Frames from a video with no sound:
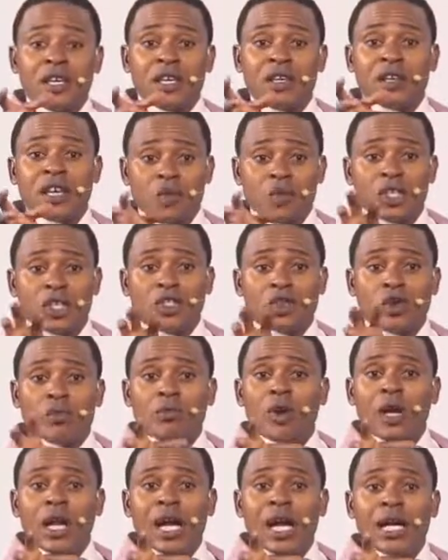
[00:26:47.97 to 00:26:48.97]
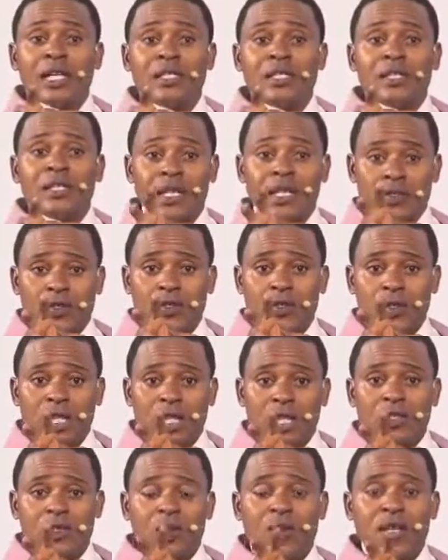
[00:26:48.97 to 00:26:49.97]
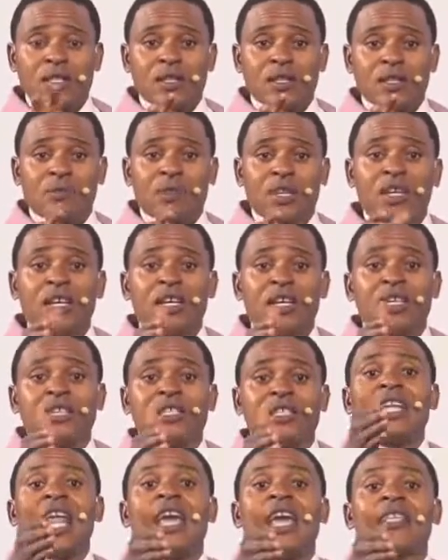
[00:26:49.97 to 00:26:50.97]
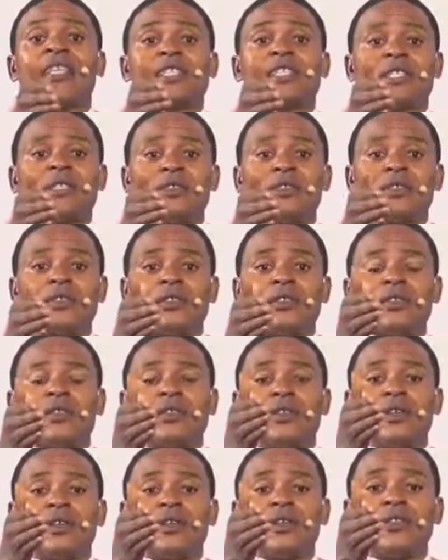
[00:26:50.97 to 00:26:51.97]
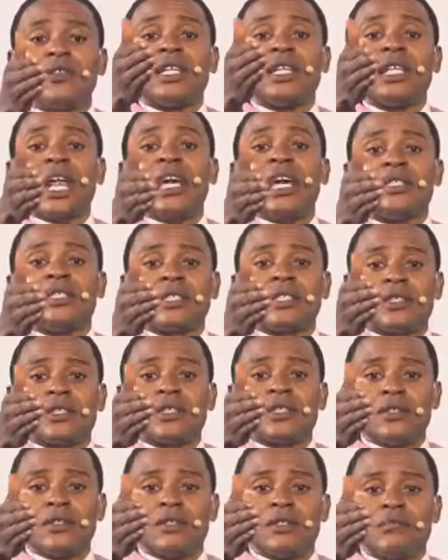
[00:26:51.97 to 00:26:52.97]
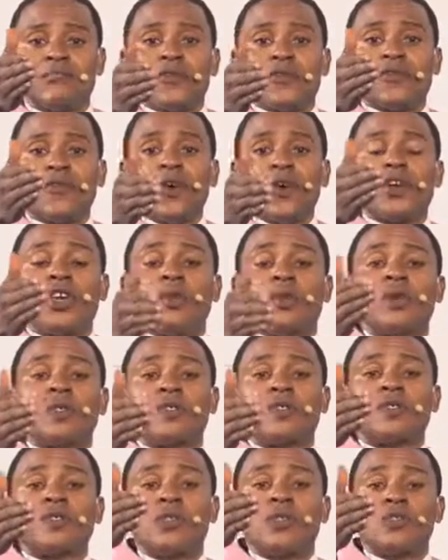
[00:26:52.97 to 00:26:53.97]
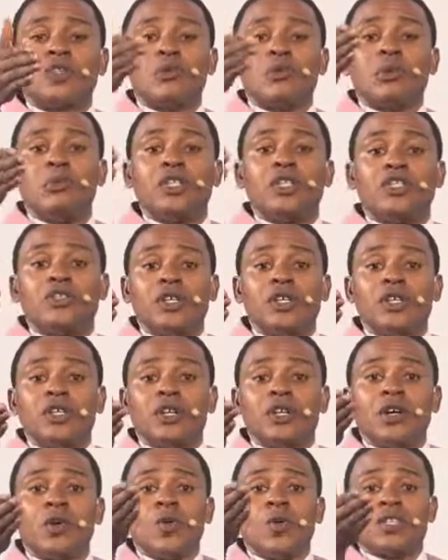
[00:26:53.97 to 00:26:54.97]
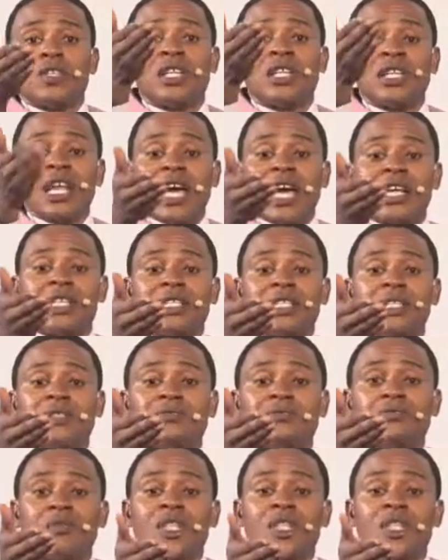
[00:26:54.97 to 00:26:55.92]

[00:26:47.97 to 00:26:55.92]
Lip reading: throw more light? Let's look at something. The night before he was to be betrayed was the night they